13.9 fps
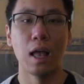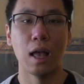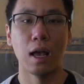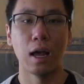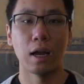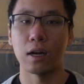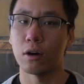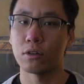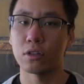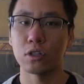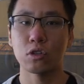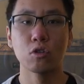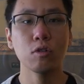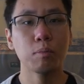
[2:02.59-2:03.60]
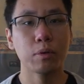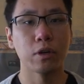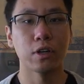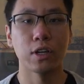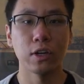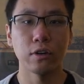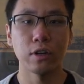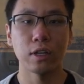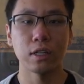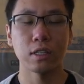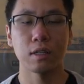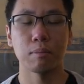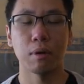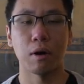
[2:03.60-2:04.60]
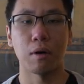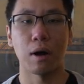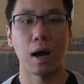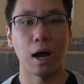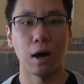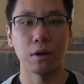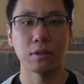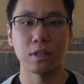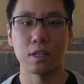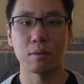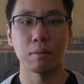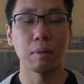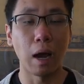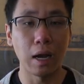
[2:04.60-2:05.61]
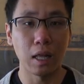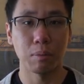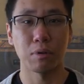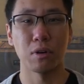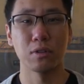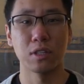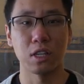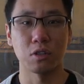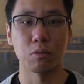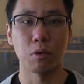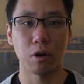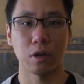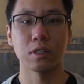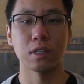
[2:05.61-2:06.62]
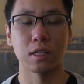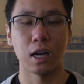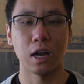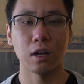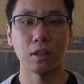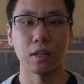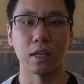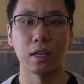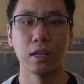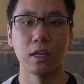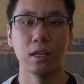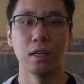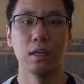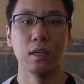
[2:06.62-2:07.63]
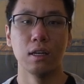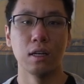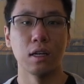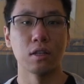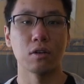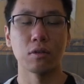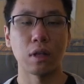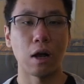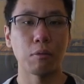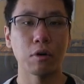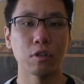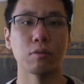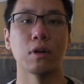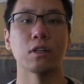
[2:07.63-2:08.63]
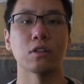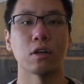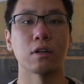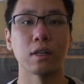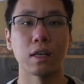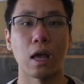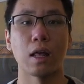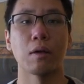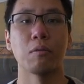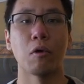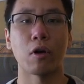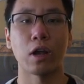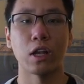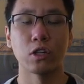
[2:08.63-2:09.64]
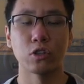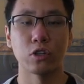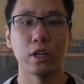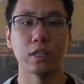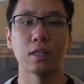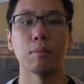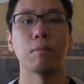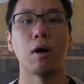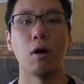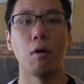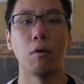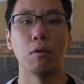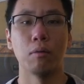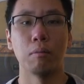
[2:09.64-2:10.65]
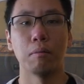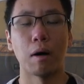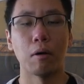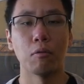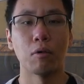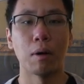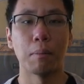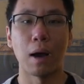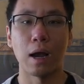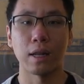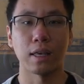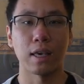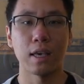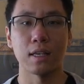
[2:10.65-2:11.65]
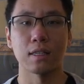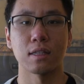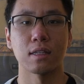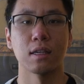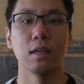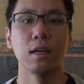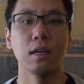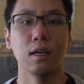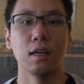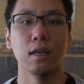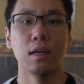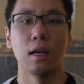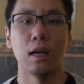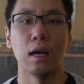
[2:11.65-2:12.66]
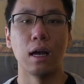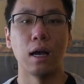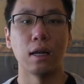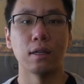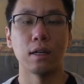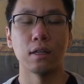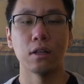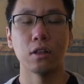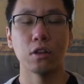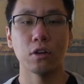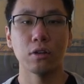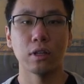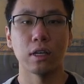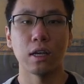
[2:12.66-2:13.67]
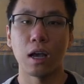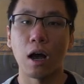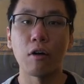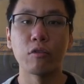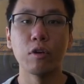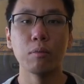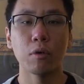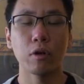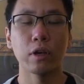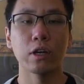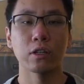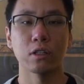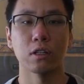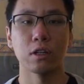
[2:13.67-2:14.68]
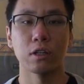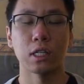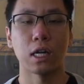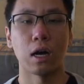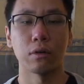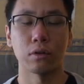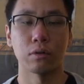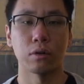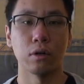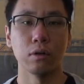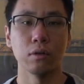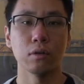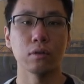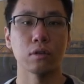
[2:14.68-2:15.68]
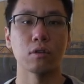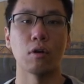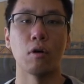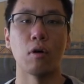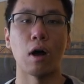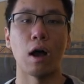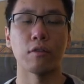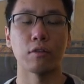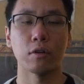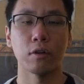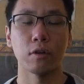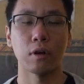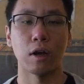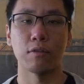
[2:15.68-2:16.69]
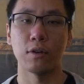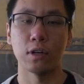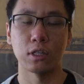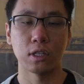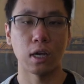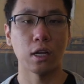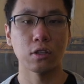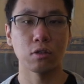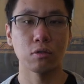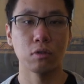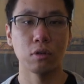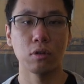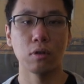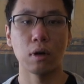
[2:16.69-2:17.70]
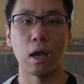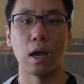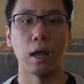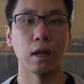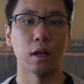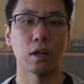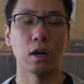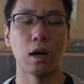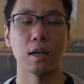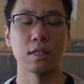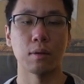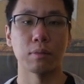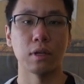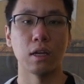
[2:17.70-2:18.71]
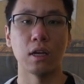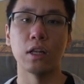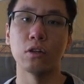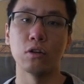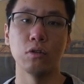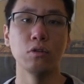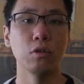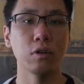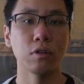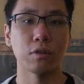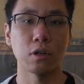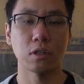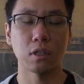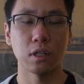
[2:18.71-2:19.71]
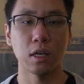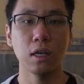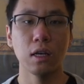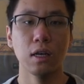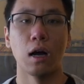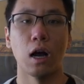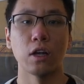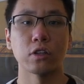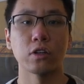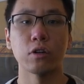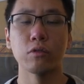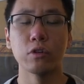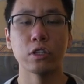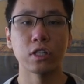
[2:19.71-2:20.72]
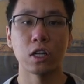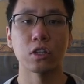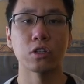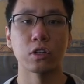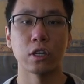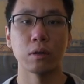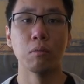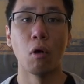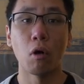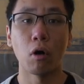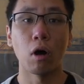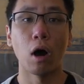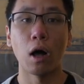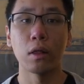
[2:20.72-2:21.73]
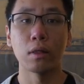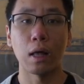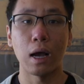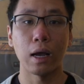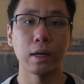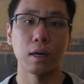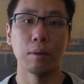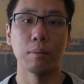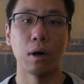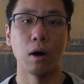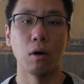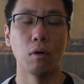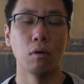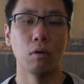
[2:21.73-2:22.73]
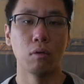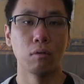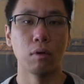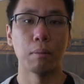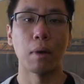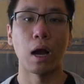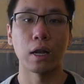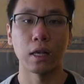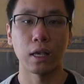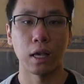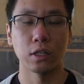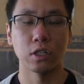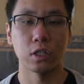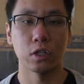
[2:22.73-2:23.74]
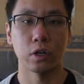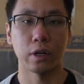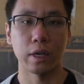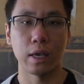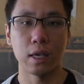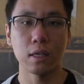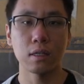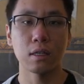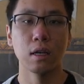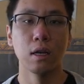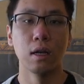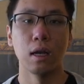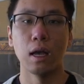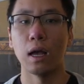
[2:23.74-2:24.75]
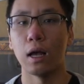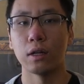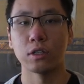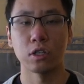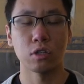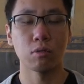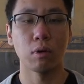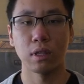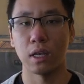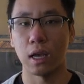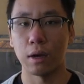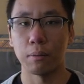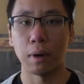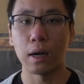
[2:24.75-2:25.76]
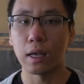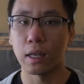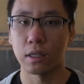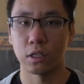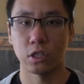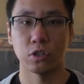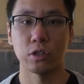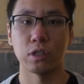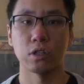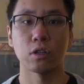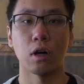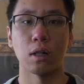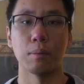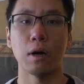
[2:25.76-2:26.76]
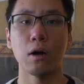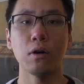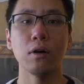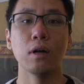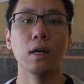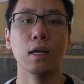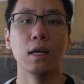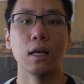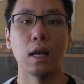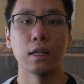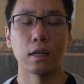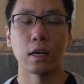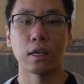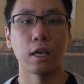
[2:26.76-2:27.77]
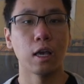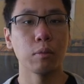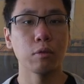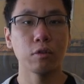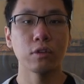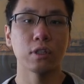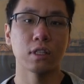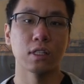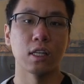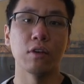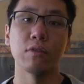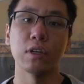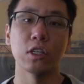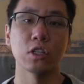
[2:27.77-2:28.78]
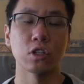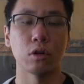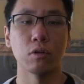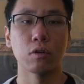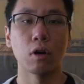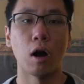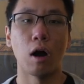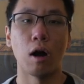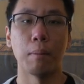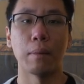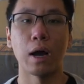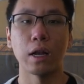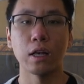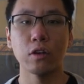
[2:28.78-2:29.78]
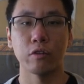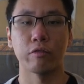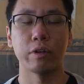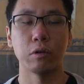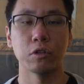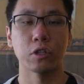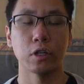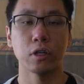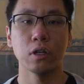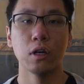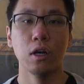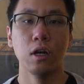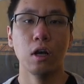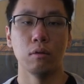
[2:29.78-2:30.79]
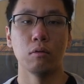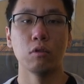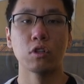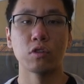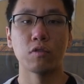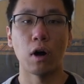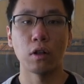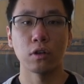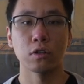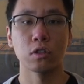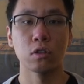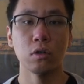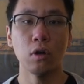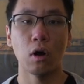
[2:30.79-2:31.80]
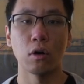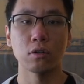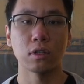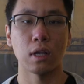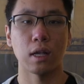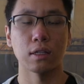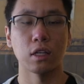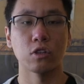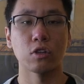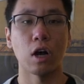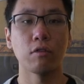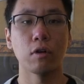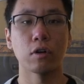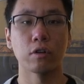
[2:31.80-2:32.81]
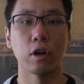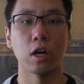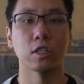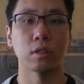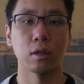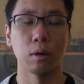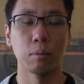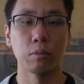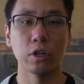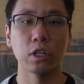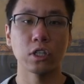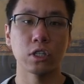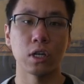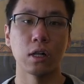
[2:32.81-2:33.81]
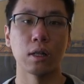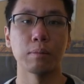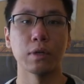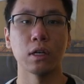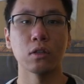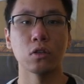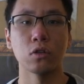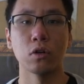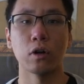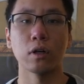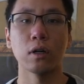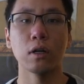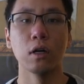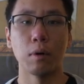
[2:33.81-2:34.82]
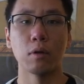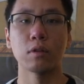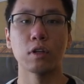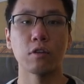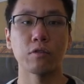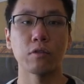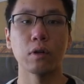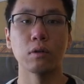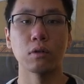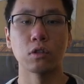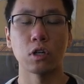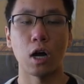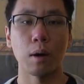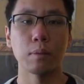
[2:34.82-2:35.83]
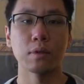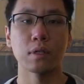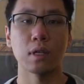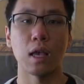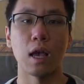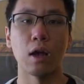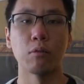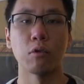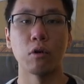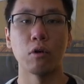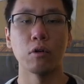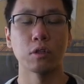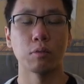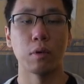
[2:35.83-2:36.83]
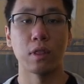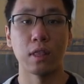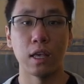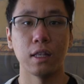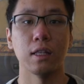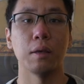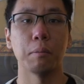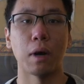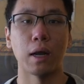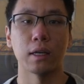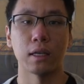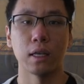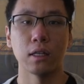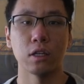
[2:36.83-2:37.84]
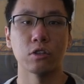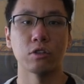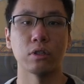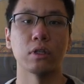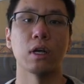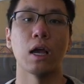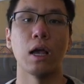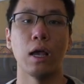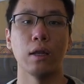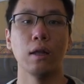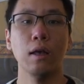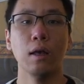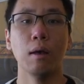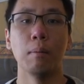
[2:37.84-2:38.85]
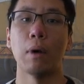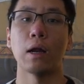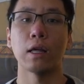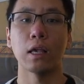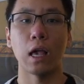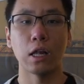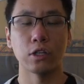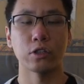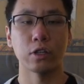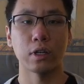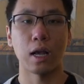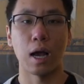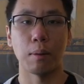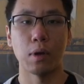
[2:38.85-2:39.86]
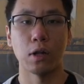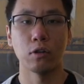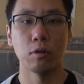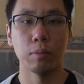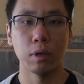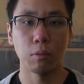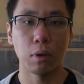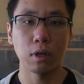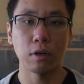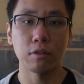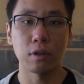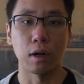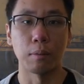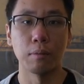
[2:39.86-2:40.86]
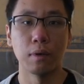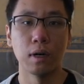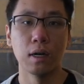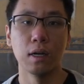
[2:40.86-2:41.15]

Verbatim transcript: And I was just super curious about how this mining process works entirely. And so that was when I started getting more intrigued about what mining is. And then thirdly, a few more years later down the road, so after I finished high school and I got accepted into university, I started researching more online about what mining engineering is and just what the mining industry is all about. And then I came through this TV show called Mining Your Future, which follows two hosts as they travel across British Columbia to learn about different jobs and roles within the mining industry. And mining engineering happened to be one of them.